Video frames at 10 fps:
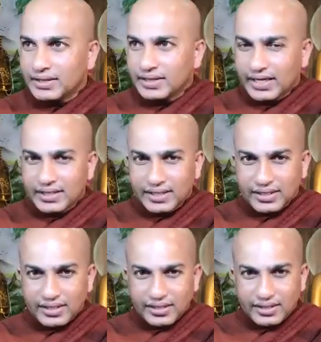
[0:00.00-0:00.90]
that
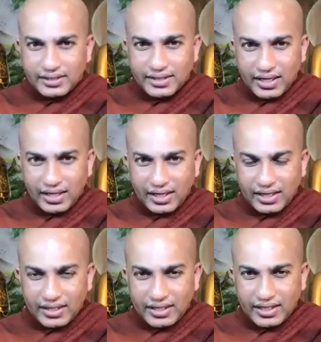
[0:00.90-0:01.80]
the
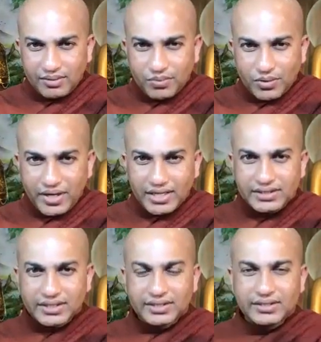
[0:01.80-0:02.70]

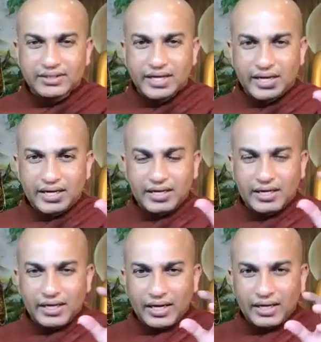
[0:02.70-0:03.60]
information, the,
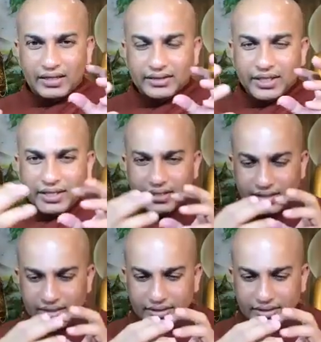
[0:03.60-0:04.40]
the